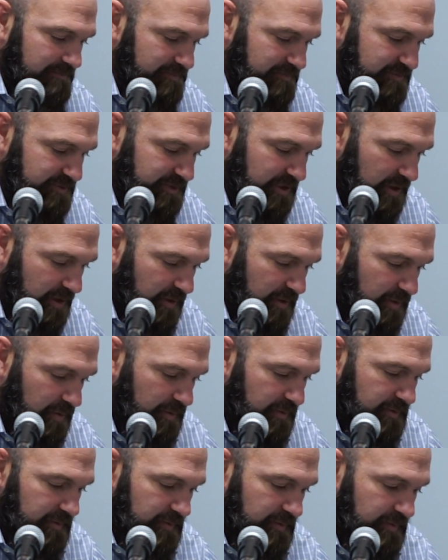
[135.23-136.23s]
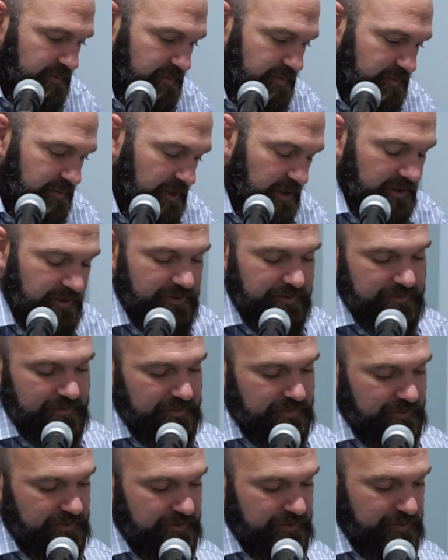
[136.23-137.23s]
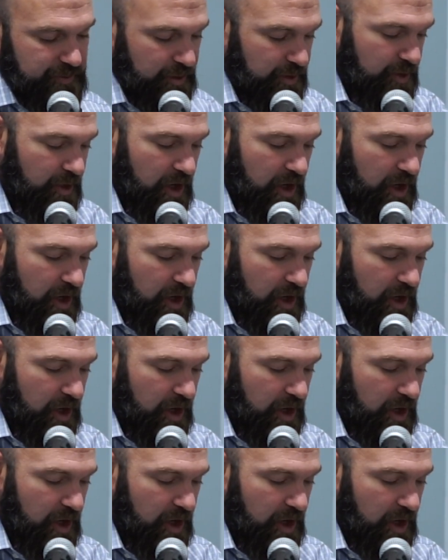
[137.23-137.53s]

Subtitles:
So, look, third